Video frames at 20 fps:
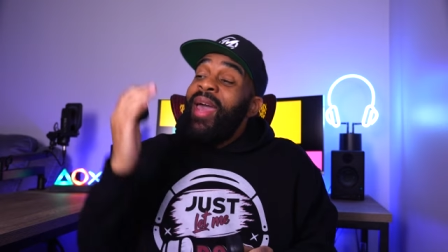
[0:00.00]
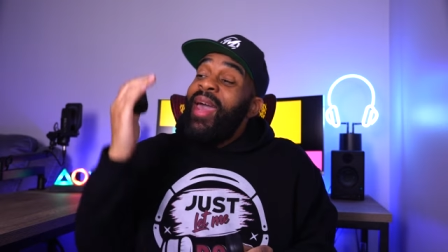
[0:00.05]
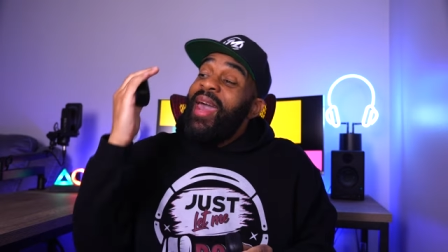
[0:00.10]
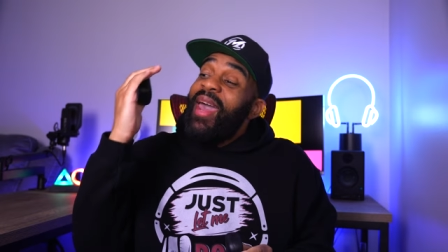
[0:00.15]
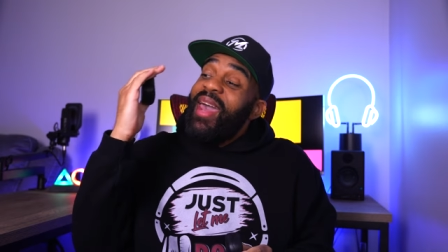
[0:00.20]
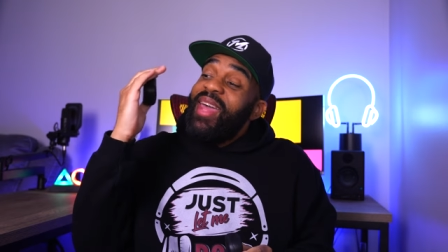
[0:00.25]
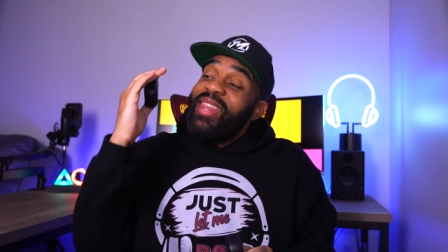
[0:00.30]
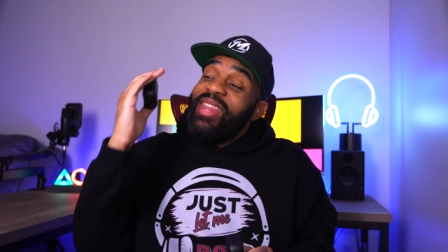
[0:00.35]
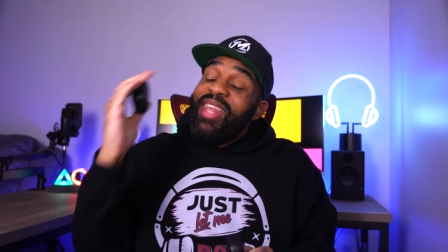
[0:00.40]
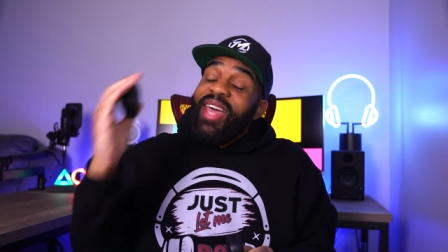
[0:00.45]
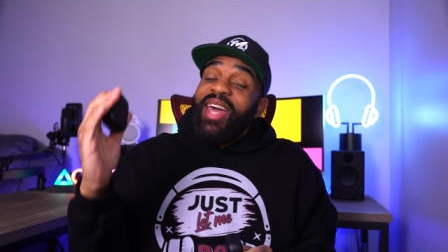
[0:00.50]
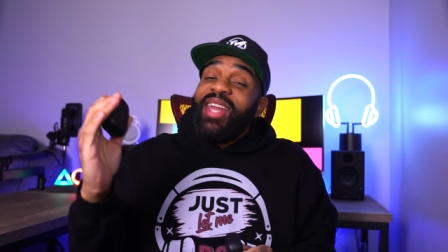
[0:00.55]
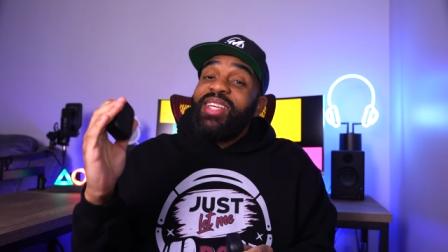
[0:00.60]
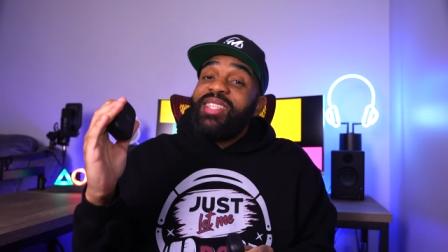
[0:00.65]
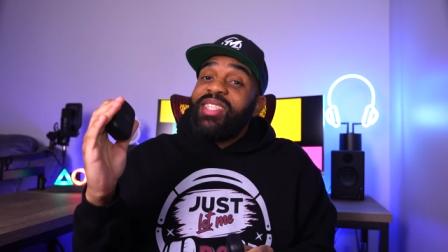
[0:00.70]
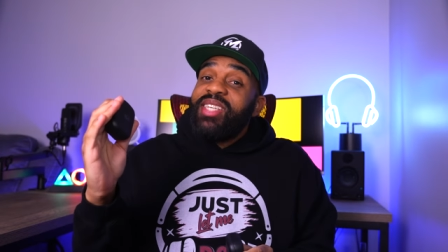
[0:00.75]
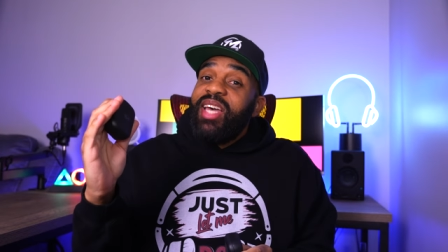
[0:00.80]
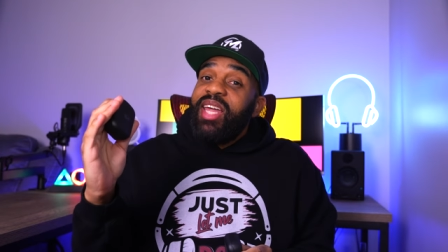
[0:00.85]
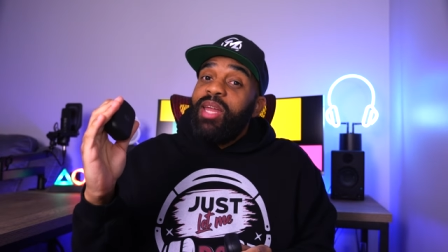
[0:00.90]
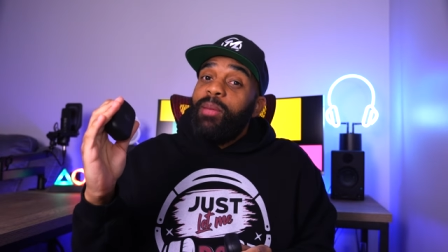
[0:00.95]
and that
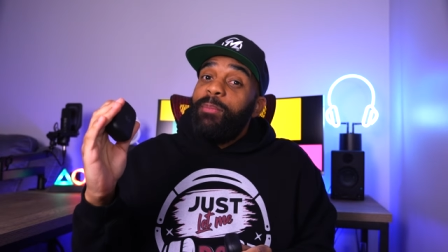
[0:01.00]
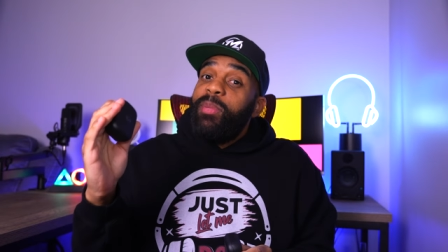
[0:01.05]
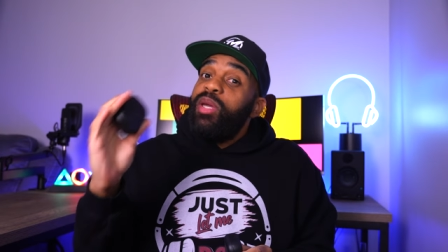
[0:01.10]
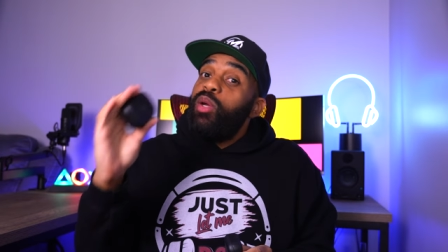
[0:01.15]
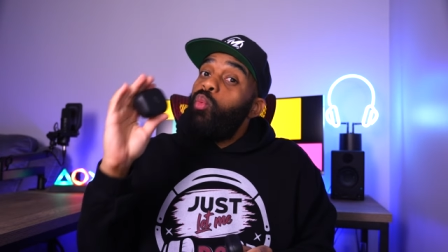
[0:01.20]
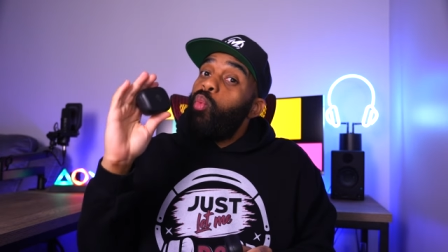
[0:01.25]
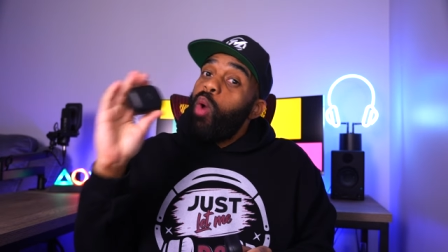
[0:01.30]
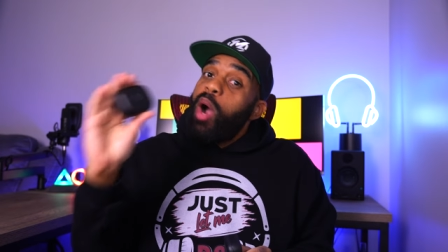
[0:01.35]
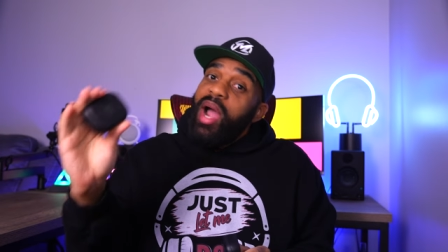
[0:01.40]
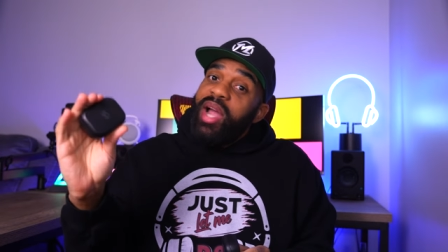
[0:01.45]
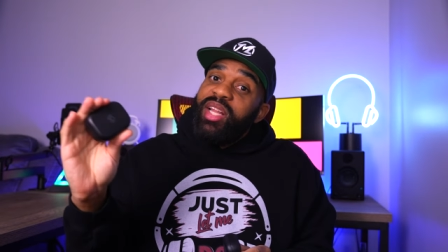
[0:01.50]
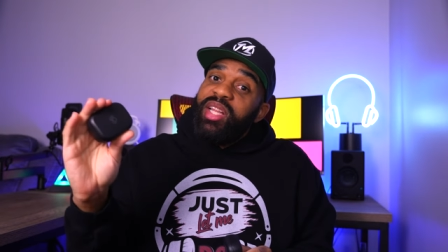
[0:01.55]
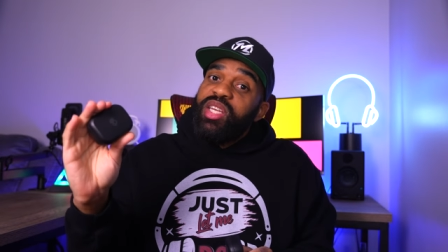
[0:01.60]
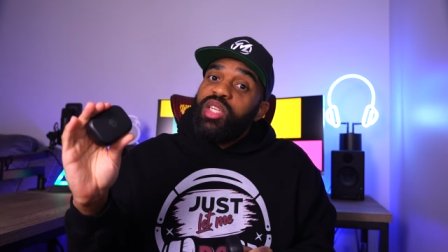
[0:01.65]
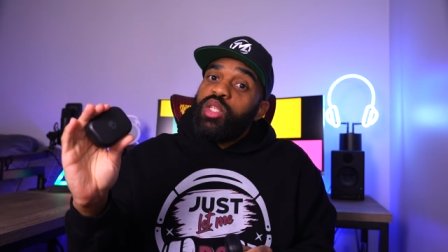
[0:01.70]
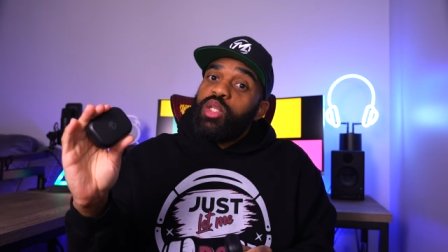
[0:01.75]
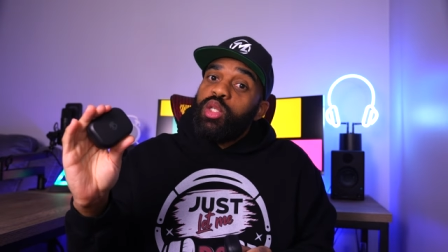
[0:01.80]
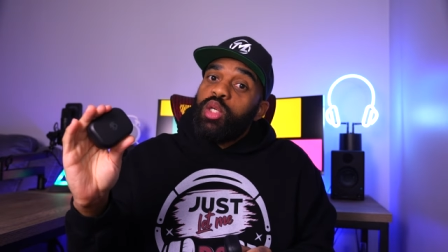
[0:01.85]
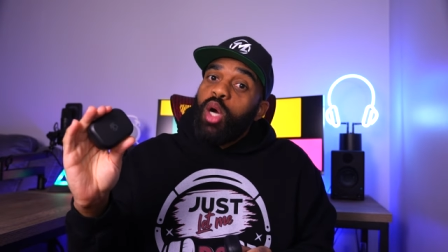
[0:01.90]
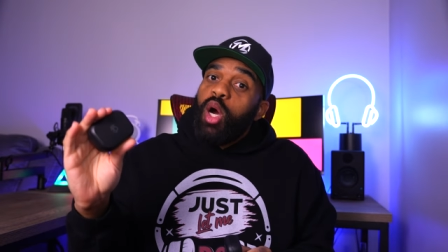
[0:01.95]
is going to be
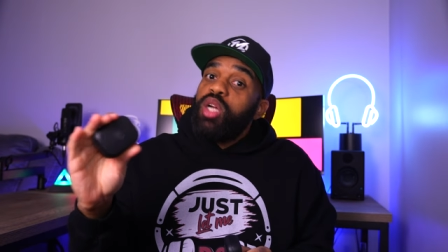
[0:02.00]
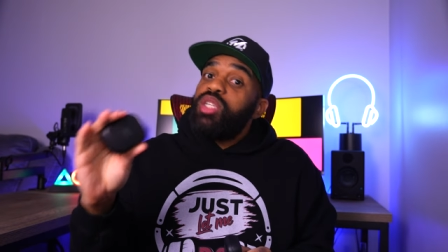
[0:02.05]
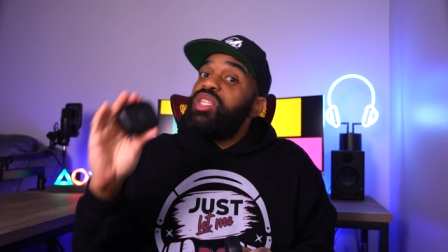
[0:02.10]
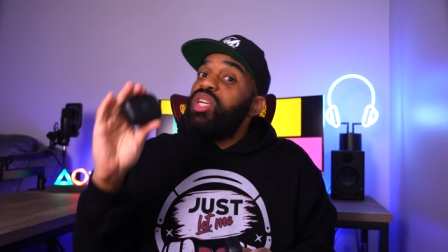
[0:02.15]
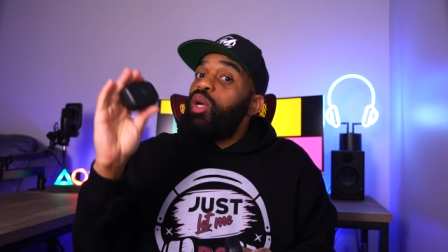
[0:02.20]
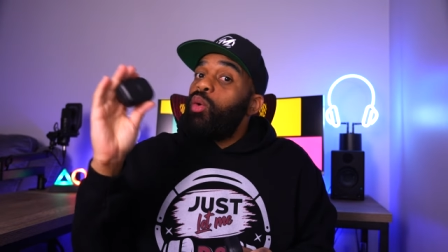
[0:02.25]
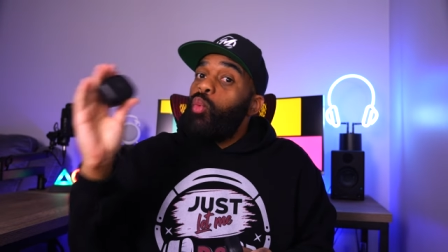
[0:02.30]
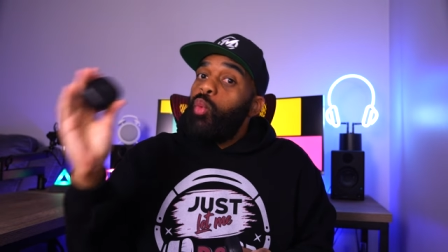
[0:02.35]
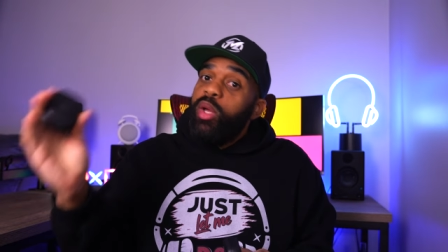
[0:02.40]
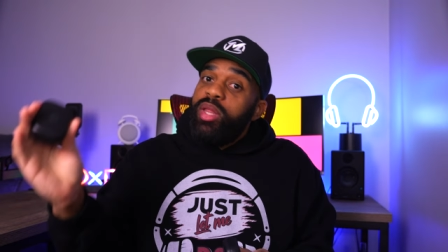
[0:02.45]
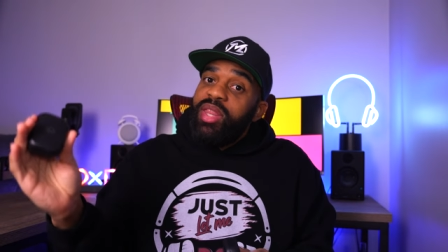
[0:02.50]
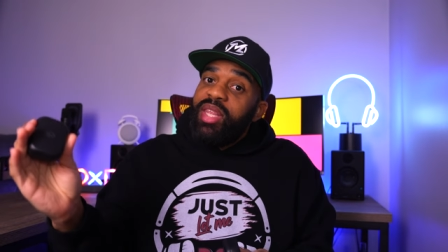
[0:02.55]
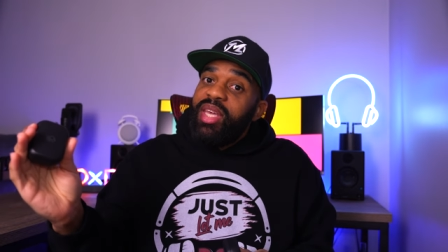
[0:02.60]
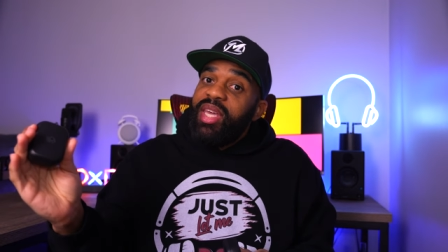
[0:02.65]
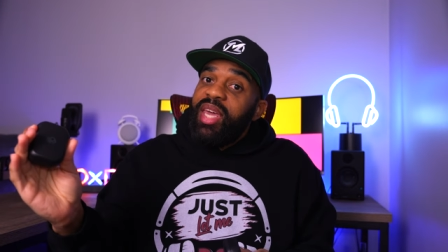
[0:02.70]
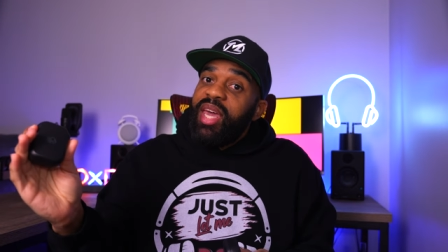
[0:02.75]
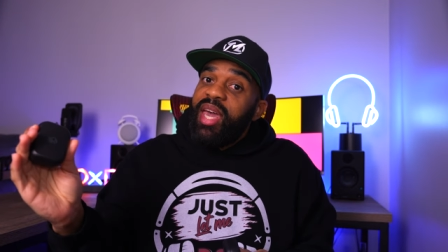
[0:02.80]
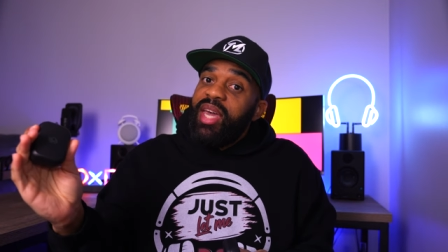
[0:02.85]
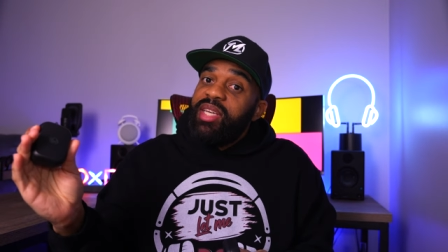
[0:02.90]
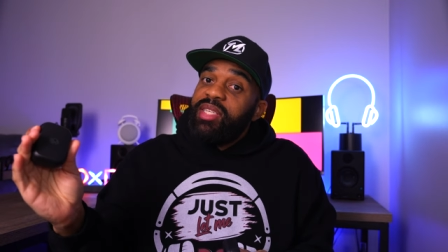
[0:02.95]
wireless charging with the
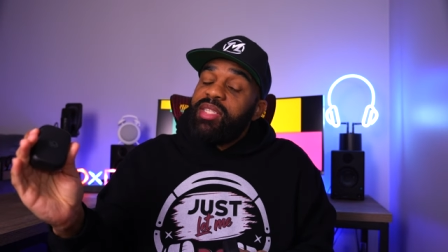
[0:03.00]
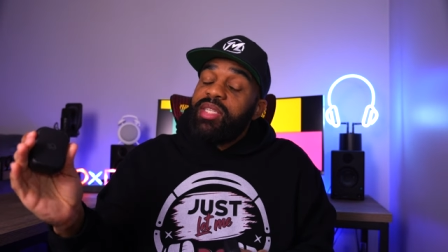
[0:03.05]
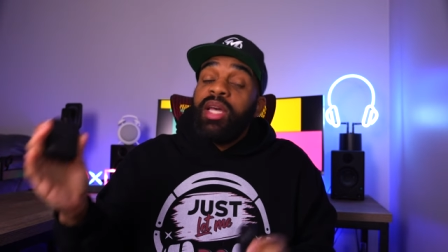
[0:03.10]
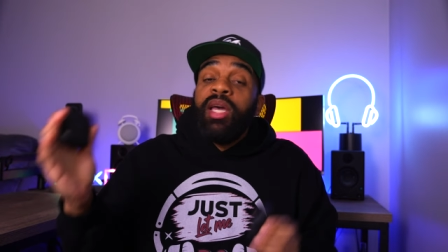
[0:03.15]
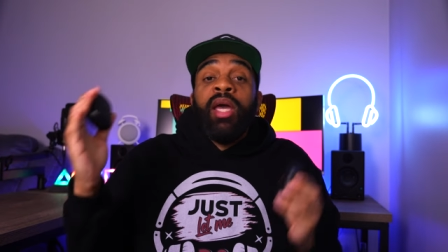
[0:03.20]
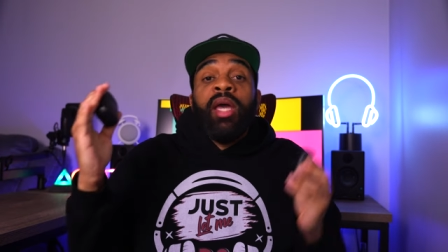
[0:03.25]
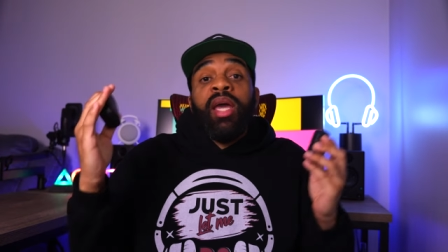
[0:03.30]
case.